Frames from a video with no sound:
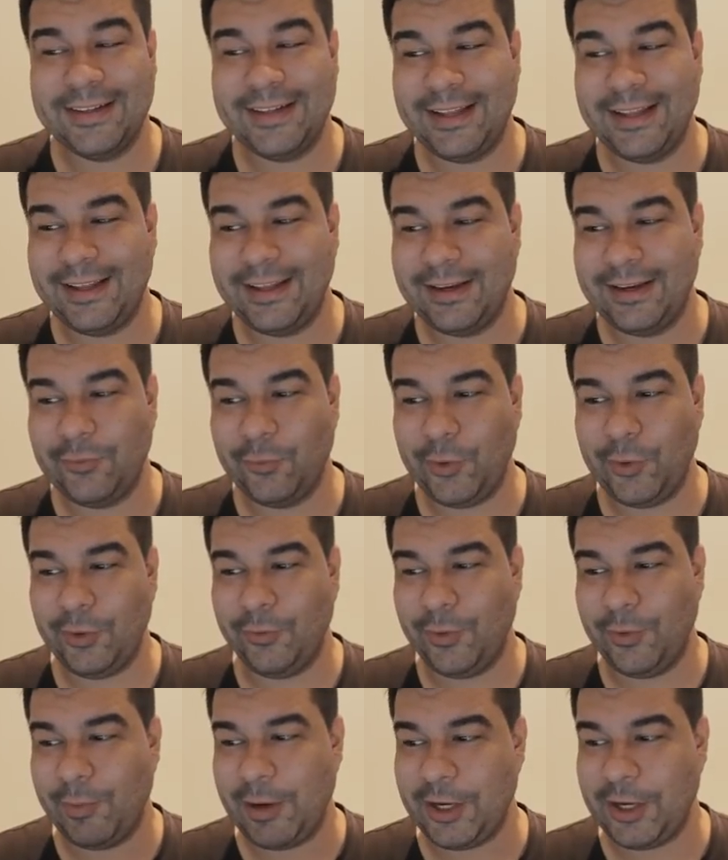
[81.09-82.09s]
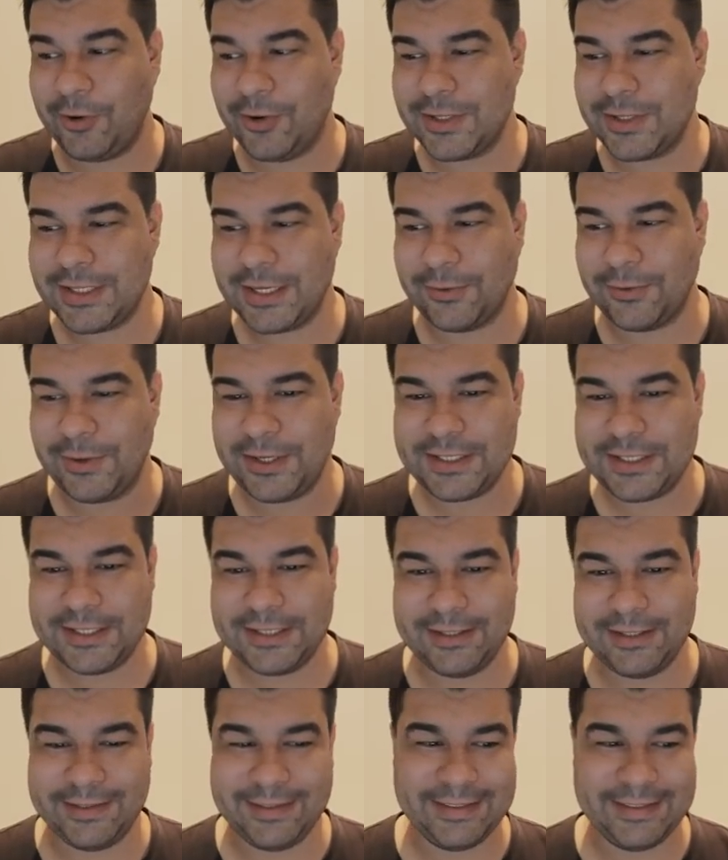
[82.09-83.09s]
And we, we made contact
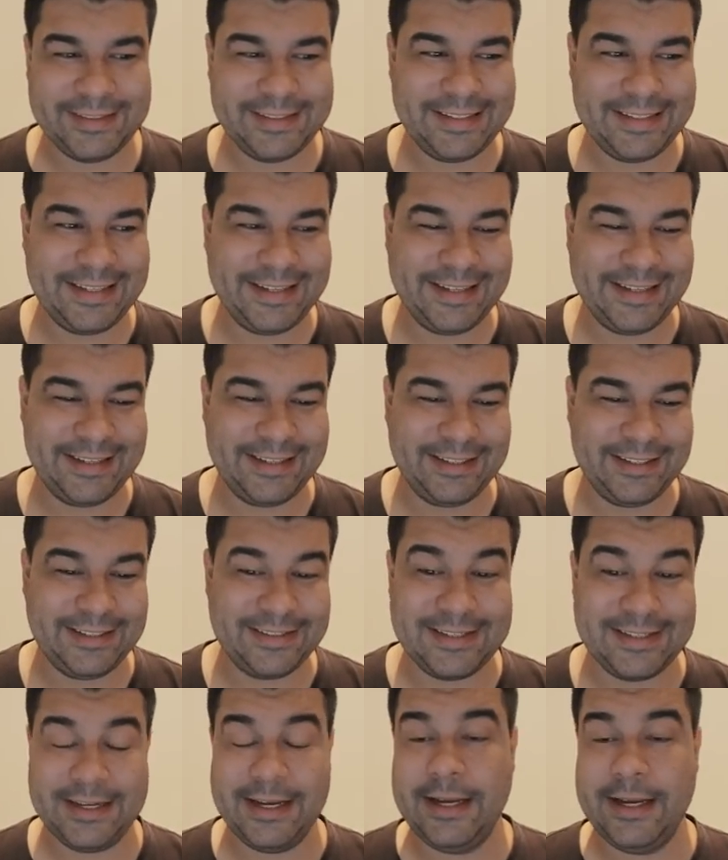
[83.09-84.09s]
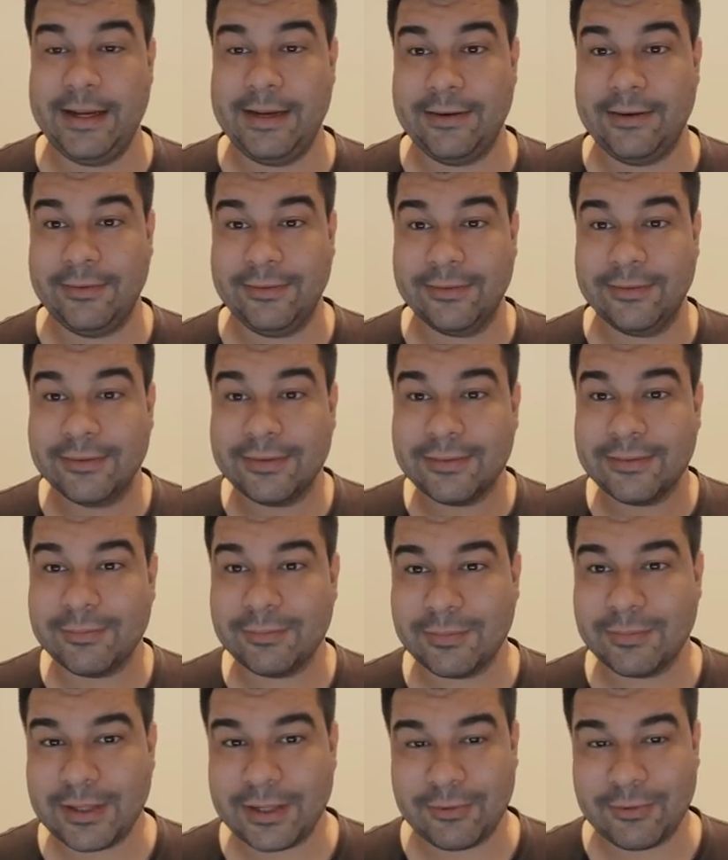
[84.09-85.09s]
recently, and he said, hey,
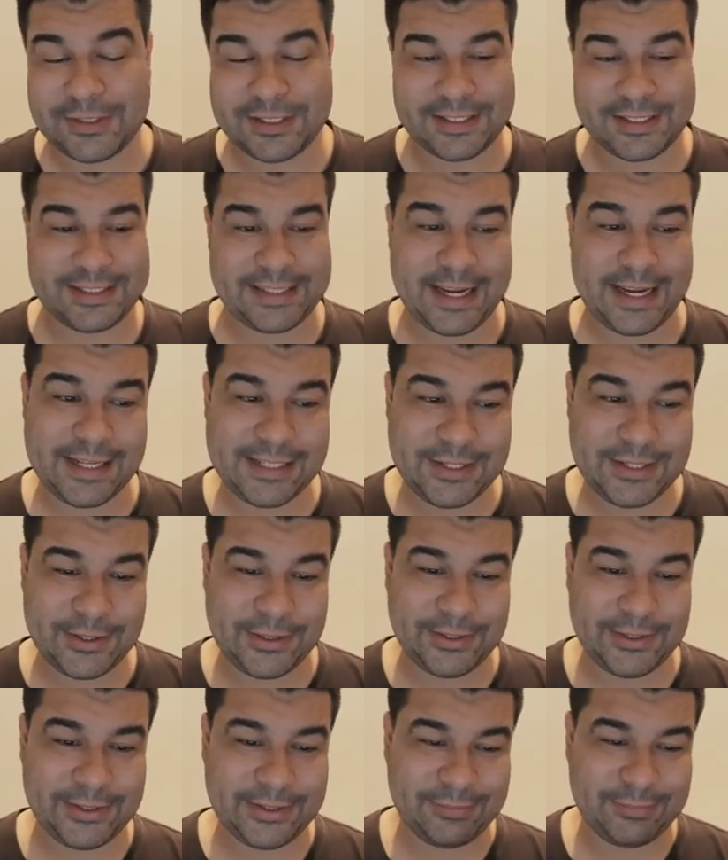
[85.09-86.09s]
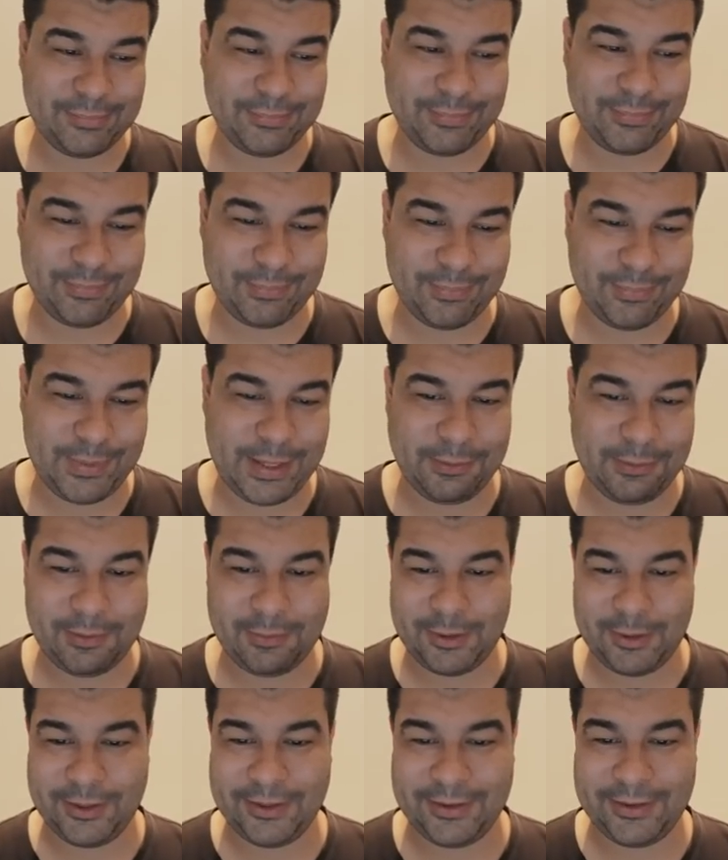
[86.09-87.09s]
that was his dad's car, blah blah
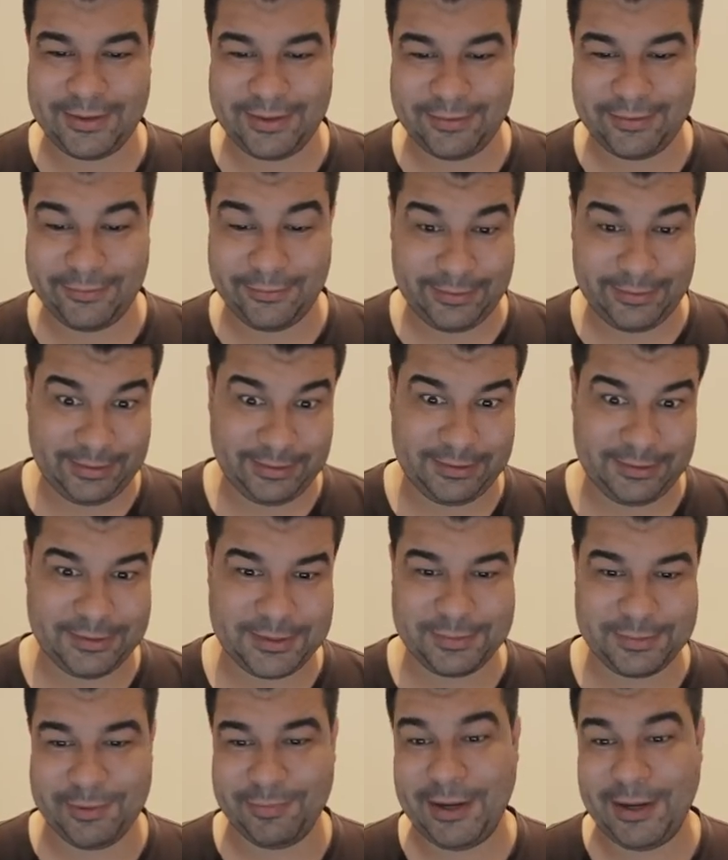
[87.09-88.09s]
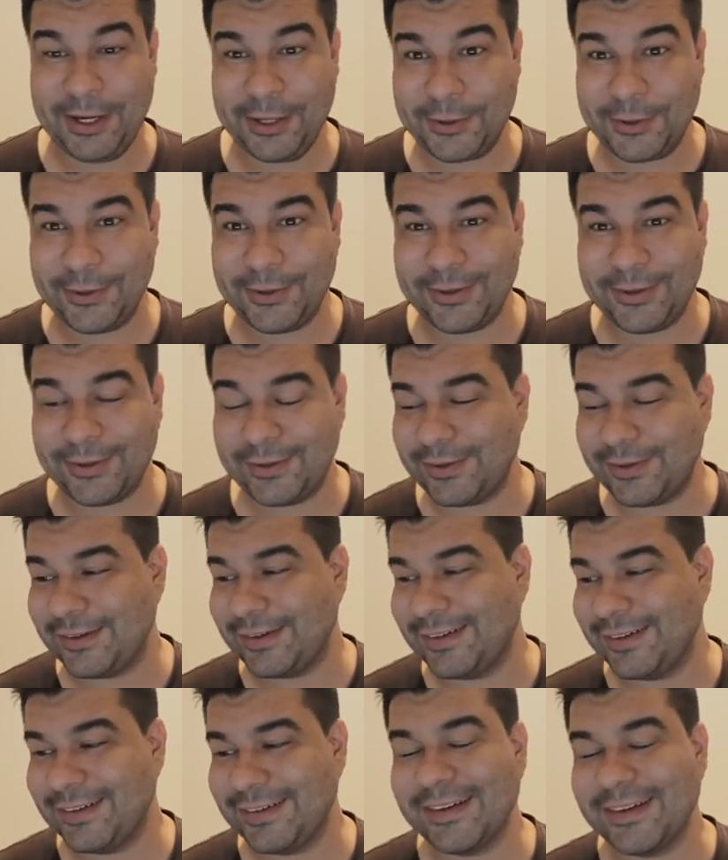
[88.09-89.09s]
blah, and well, it used to be my car
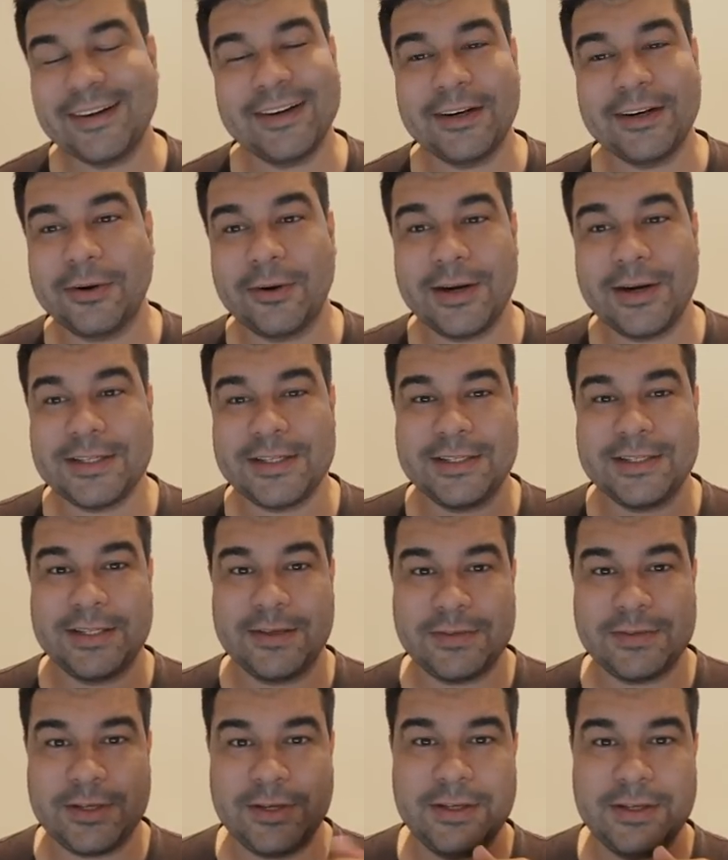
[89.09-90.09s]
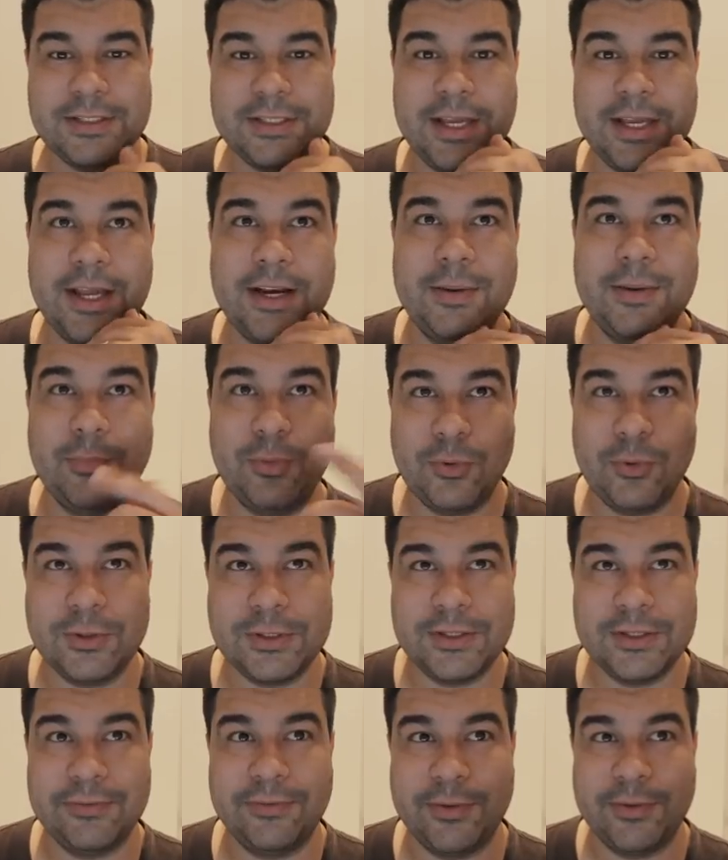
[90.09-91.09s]
and crazy stuff. So his dad
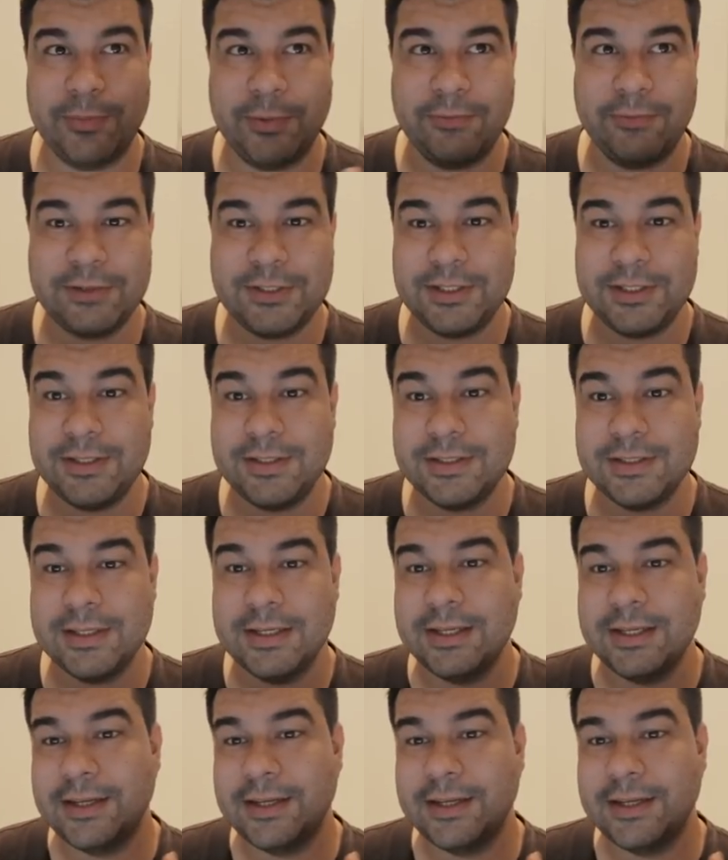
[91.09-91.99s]
imported it from overseas,